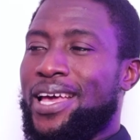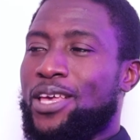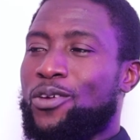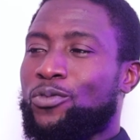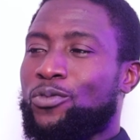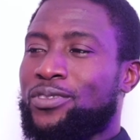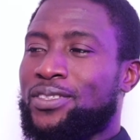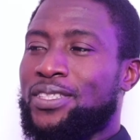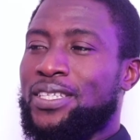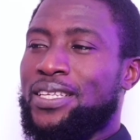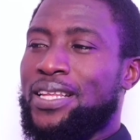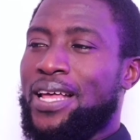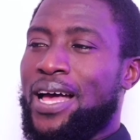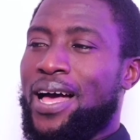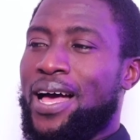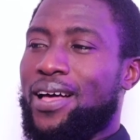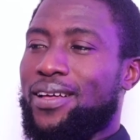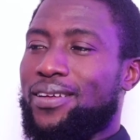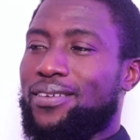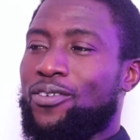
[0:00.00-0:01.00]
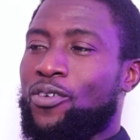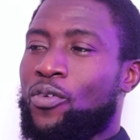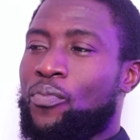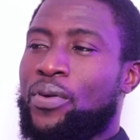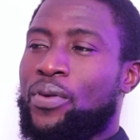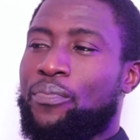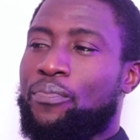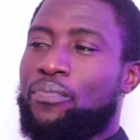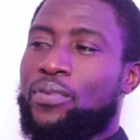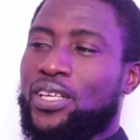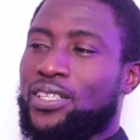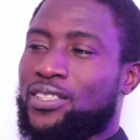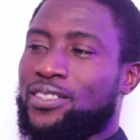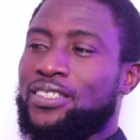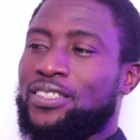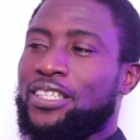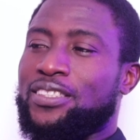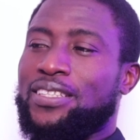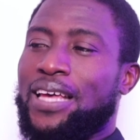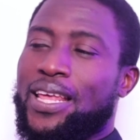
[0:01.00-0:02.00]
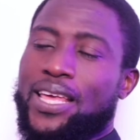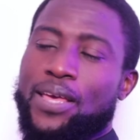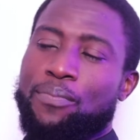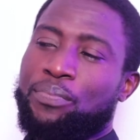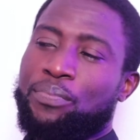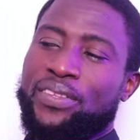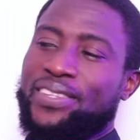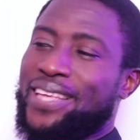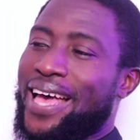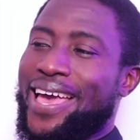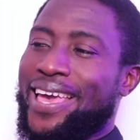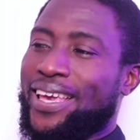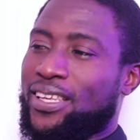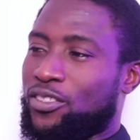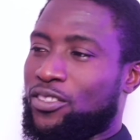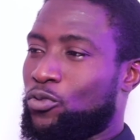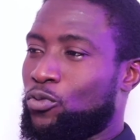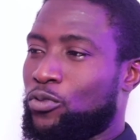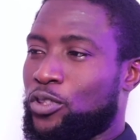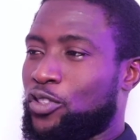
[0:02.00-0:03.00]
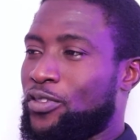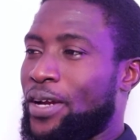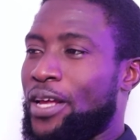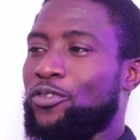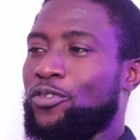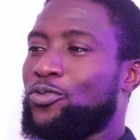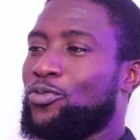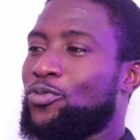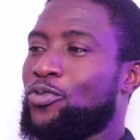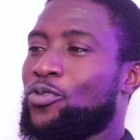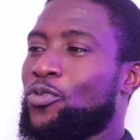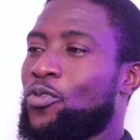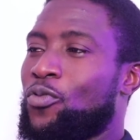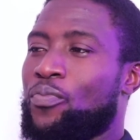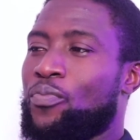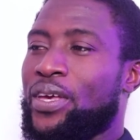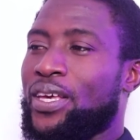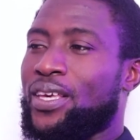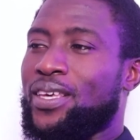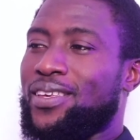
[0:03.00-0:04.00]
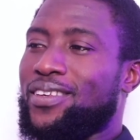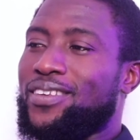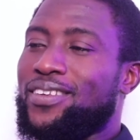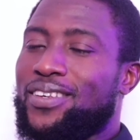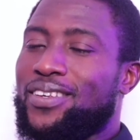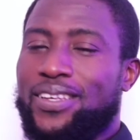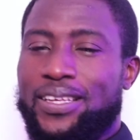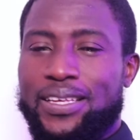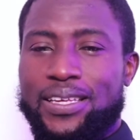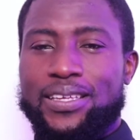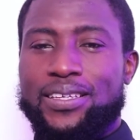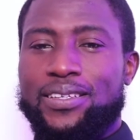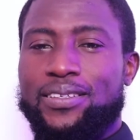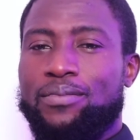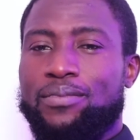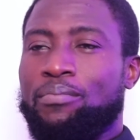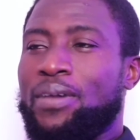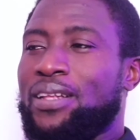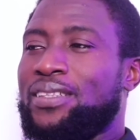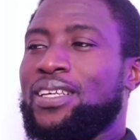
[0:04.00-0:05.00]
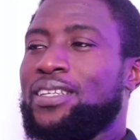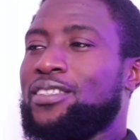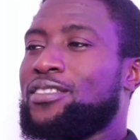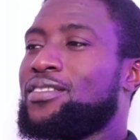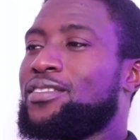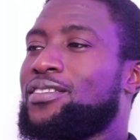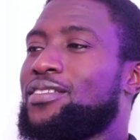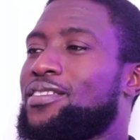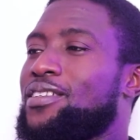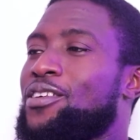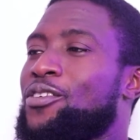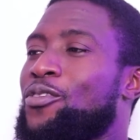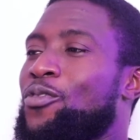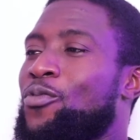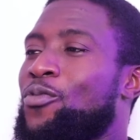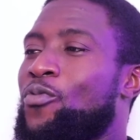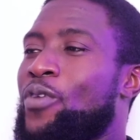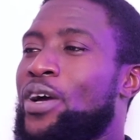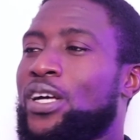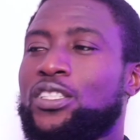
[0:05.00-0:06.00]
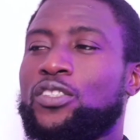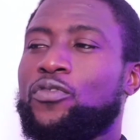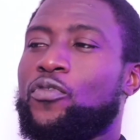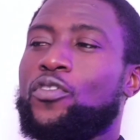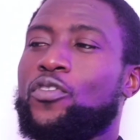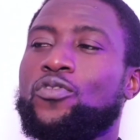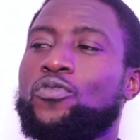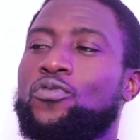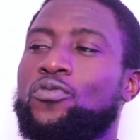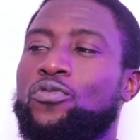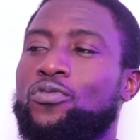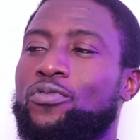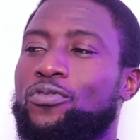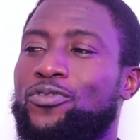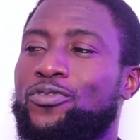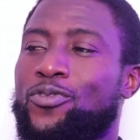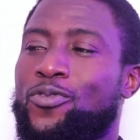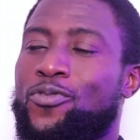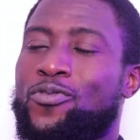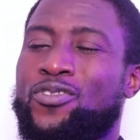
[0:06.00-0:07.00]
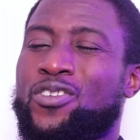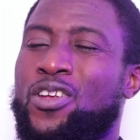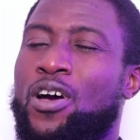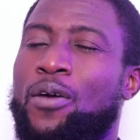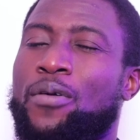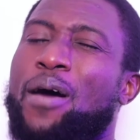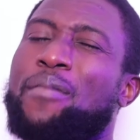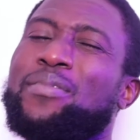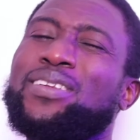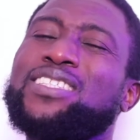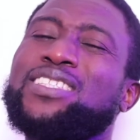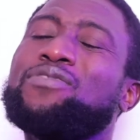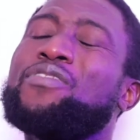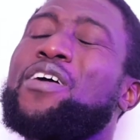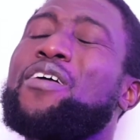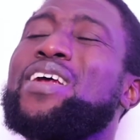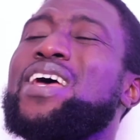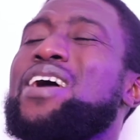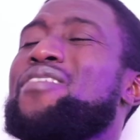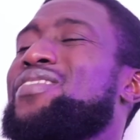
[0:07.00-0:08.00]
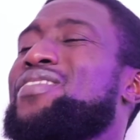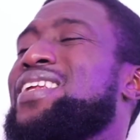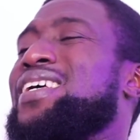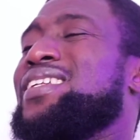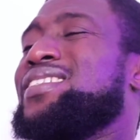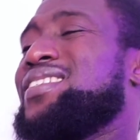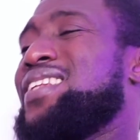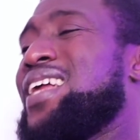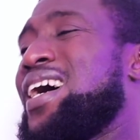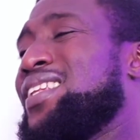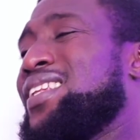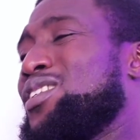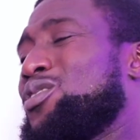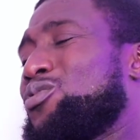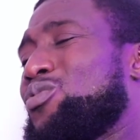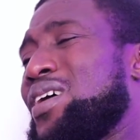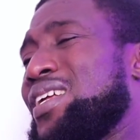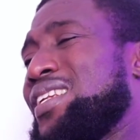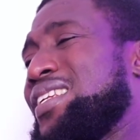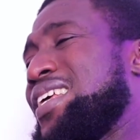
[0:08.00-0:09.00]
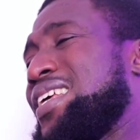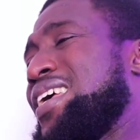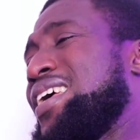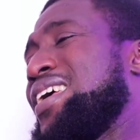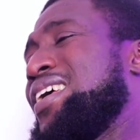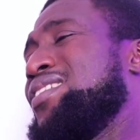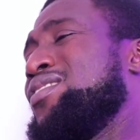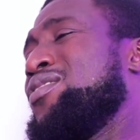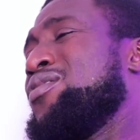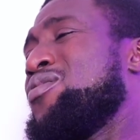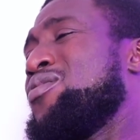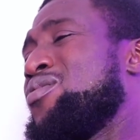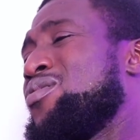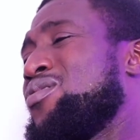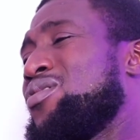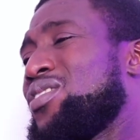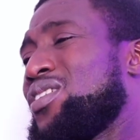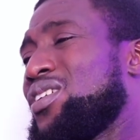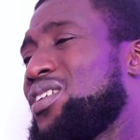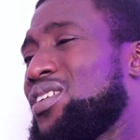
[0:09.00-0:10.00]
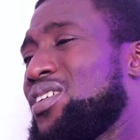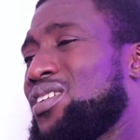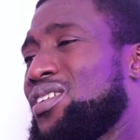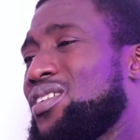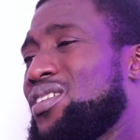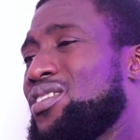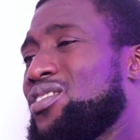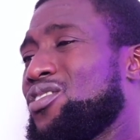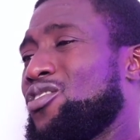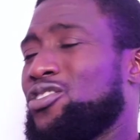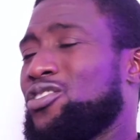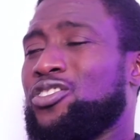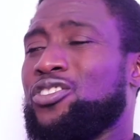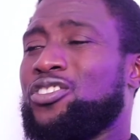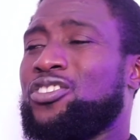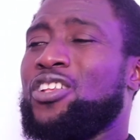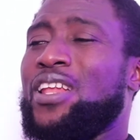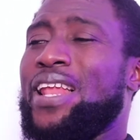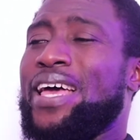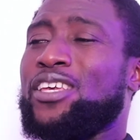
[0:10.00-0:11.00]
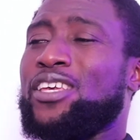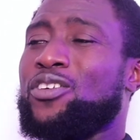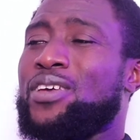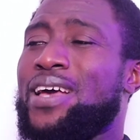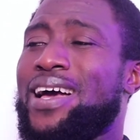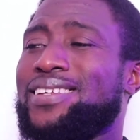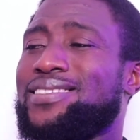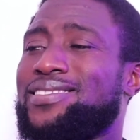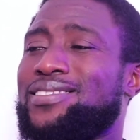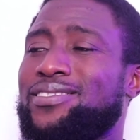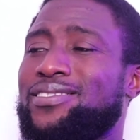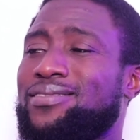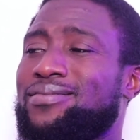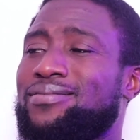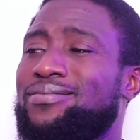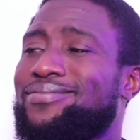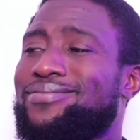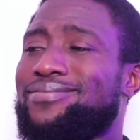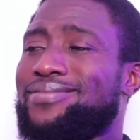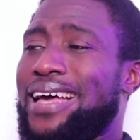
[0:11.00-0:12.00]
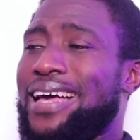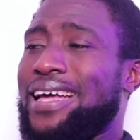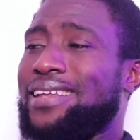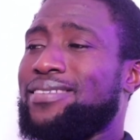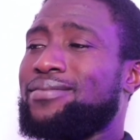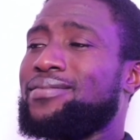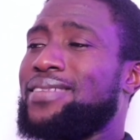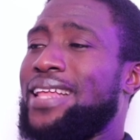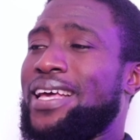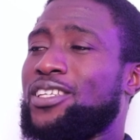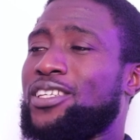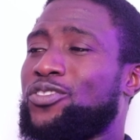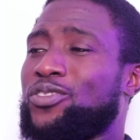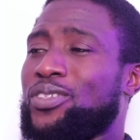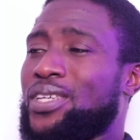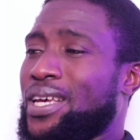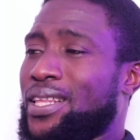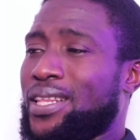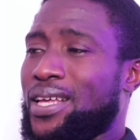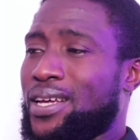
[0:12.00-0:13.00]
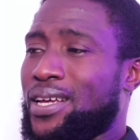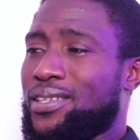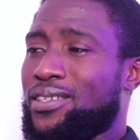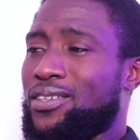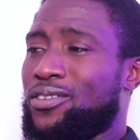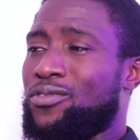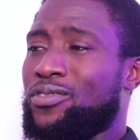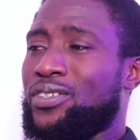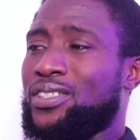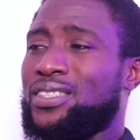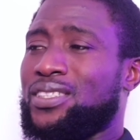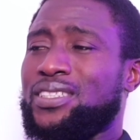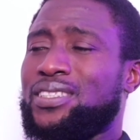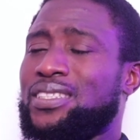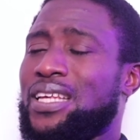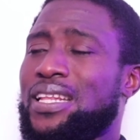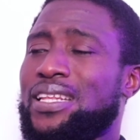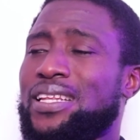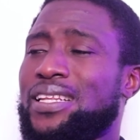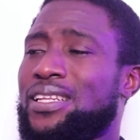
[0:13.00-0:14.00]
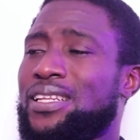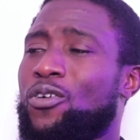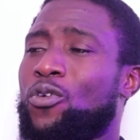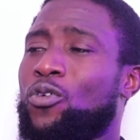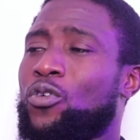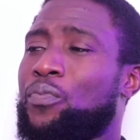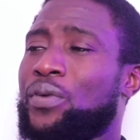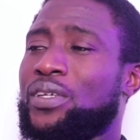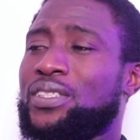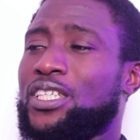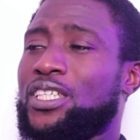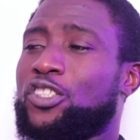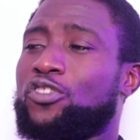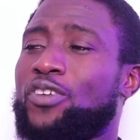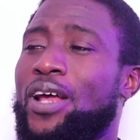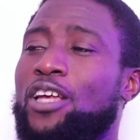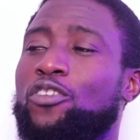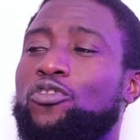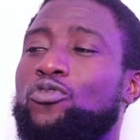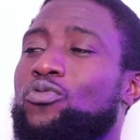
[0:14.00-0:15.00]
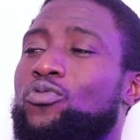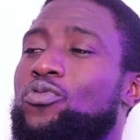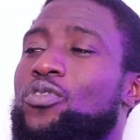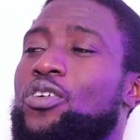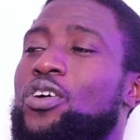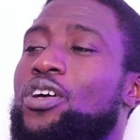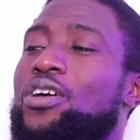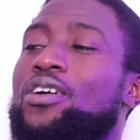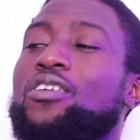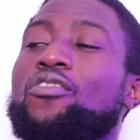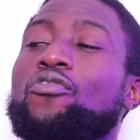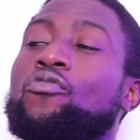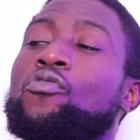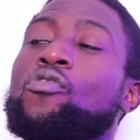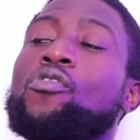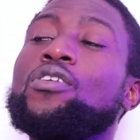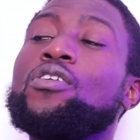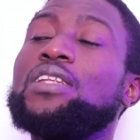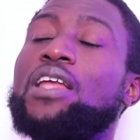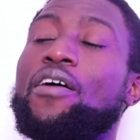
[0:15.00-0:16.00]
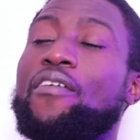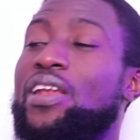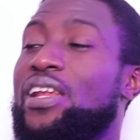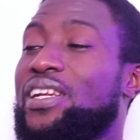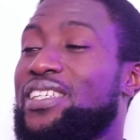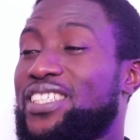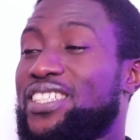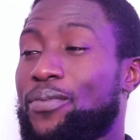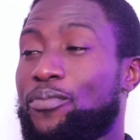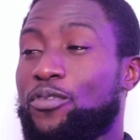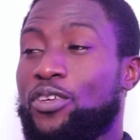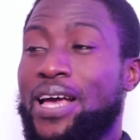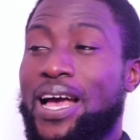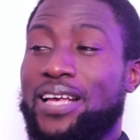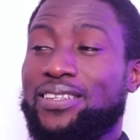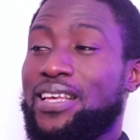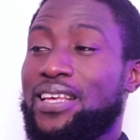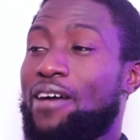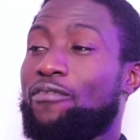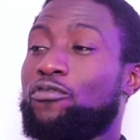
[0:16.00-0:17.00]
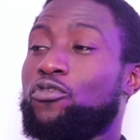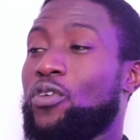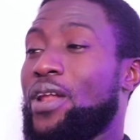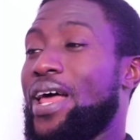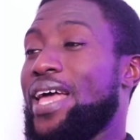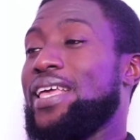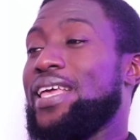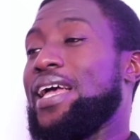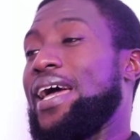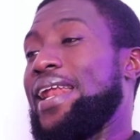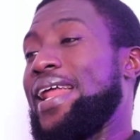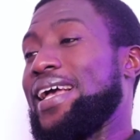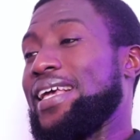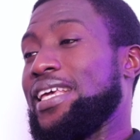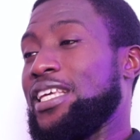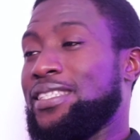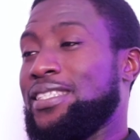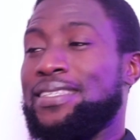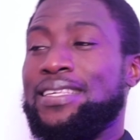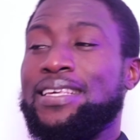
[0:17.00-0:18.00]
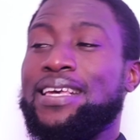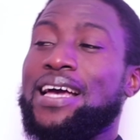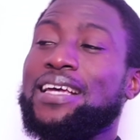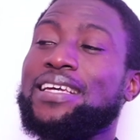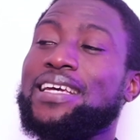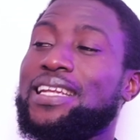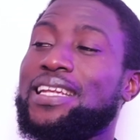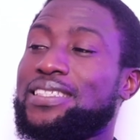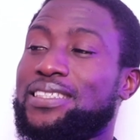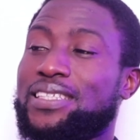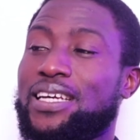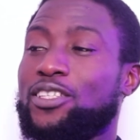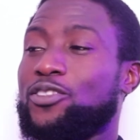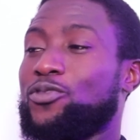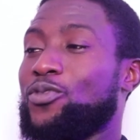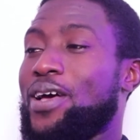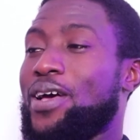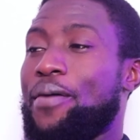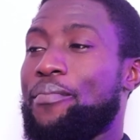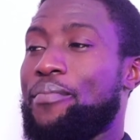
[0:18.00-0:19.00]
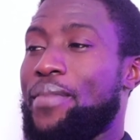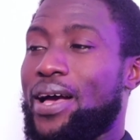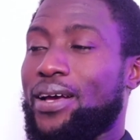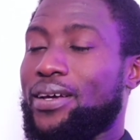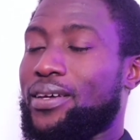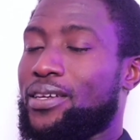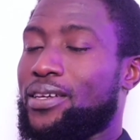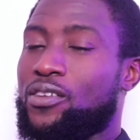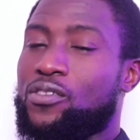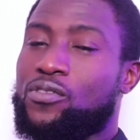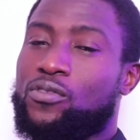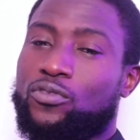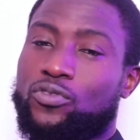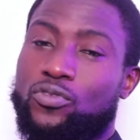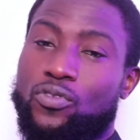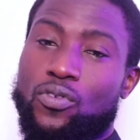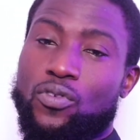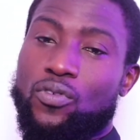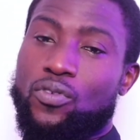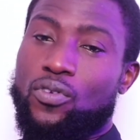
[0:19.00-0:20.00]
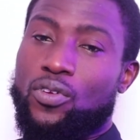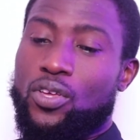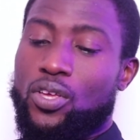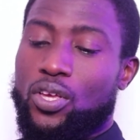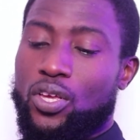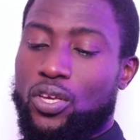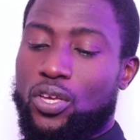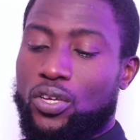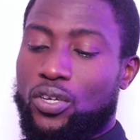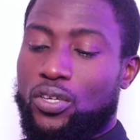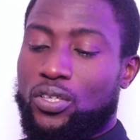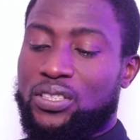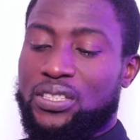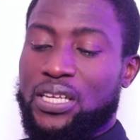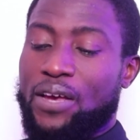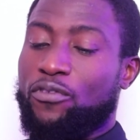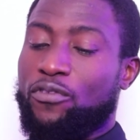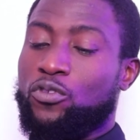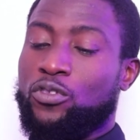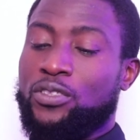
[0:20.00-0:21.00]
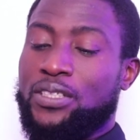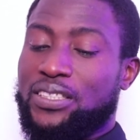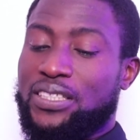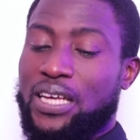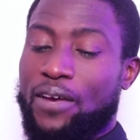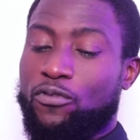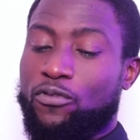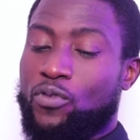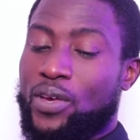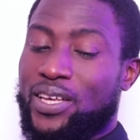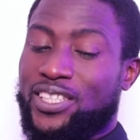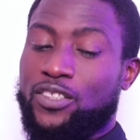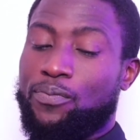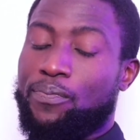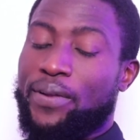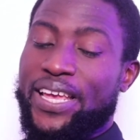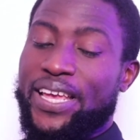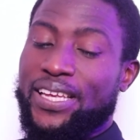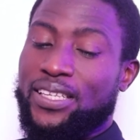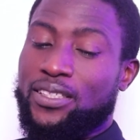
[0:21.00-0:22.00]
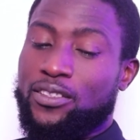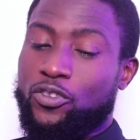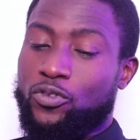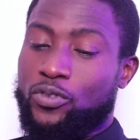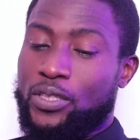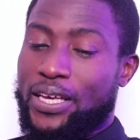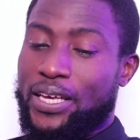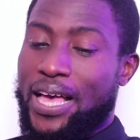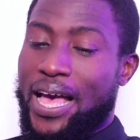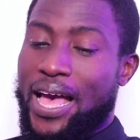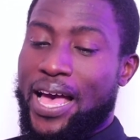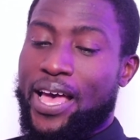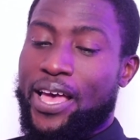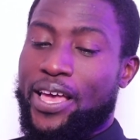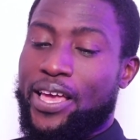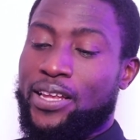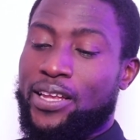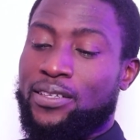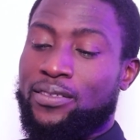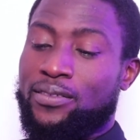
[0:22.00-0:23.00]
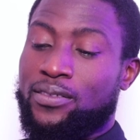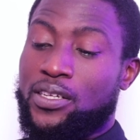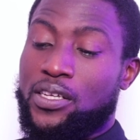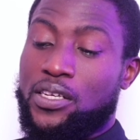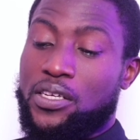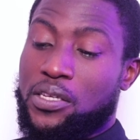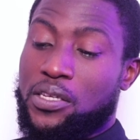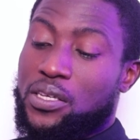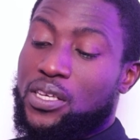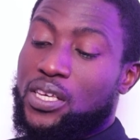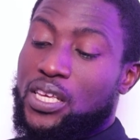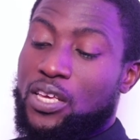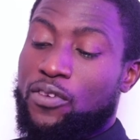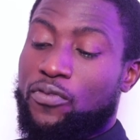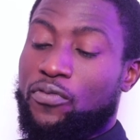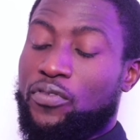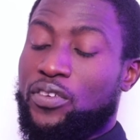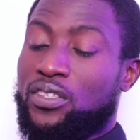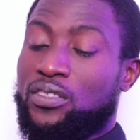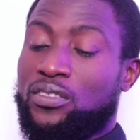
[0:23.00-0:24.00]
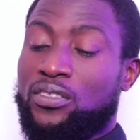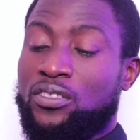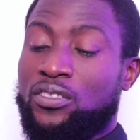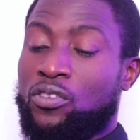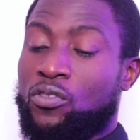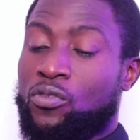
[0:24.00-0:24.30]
he will see that it's just a bitter ex who is trying to, make matters, worse for you. Yeah. So, it's very evident that this one, because it's not like you guys are like together. He's just sending old pictures, trying to ruin the relationship you guys have so that he can get a chance to come back. So you just have to explain to the guy, and if he's